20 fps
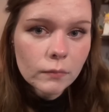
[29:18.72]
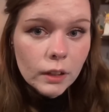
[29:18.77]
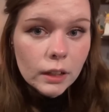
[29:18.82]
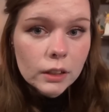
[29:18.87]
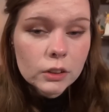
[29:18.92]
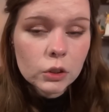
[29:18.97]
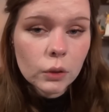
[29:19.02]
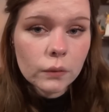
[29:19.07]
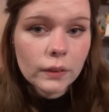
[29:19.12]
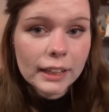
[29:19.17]

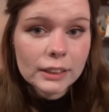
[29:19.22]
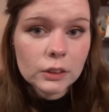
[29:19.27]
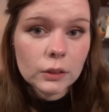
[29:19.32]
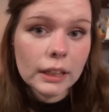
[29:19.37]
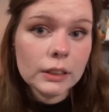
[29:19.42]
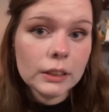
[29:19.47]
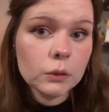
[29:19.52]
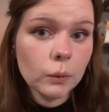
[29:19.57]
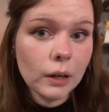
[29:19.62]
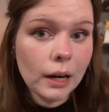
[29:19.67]
so
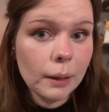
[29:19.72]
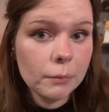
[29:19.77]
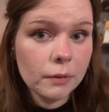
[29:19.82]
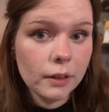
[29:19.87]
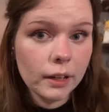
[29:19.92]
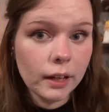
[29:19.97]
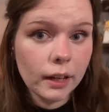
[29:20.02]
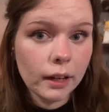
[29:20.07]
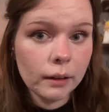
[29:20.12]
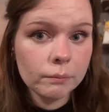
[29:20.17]
that's what I'm
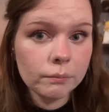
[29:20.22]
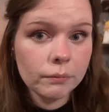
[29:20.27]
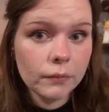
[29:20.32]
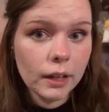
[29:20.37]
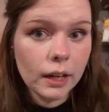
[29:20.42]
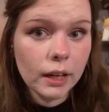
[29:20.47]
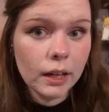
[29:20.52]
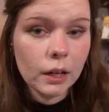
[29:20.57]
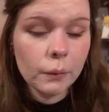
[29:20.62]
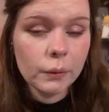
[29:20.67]
thinking.
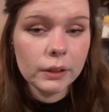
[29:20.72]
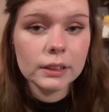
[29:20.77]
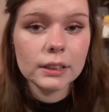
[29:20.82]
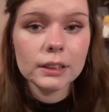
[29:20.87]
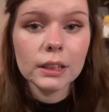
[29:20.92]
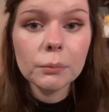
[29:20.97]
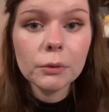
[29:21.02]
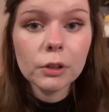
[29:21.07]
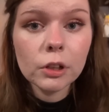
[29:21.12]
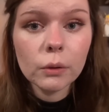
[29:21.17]
Anyways, it's
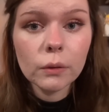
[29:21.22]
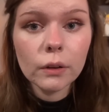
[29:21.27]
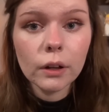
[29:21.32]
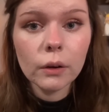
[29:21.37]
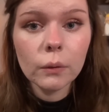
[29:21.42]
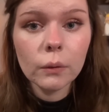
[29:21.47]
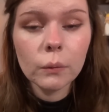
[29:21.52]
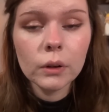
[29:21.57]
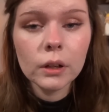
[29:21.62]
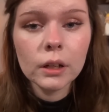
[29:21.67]
up to you
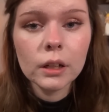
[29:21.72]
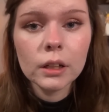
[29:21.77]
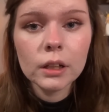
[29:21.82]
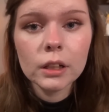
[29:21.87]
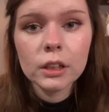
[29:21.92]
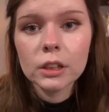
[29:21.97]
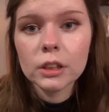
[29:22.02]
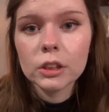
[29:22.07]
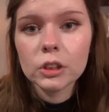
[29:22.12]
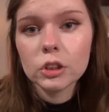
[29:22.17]
though.
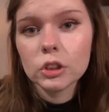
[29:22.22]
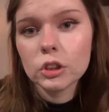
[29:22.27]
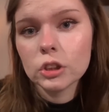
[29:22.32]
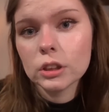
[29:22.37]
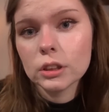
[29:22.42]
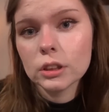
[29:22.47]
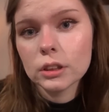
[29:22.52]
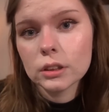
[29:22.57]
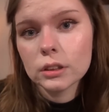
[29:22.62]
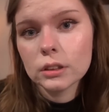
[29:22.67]

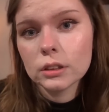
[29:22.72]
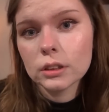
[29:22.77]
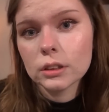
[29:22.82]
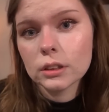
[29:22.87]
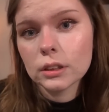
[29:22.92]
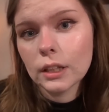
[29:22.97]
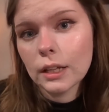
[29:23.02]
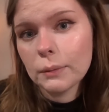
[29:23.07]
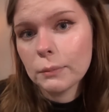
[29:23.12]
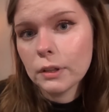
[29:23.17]

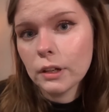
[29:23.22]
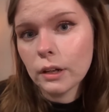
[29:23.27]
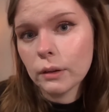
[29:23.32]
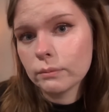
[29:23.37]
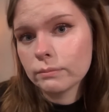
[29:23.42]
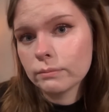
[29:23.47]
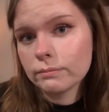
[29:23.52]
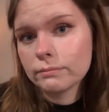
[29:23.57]
Just let me know.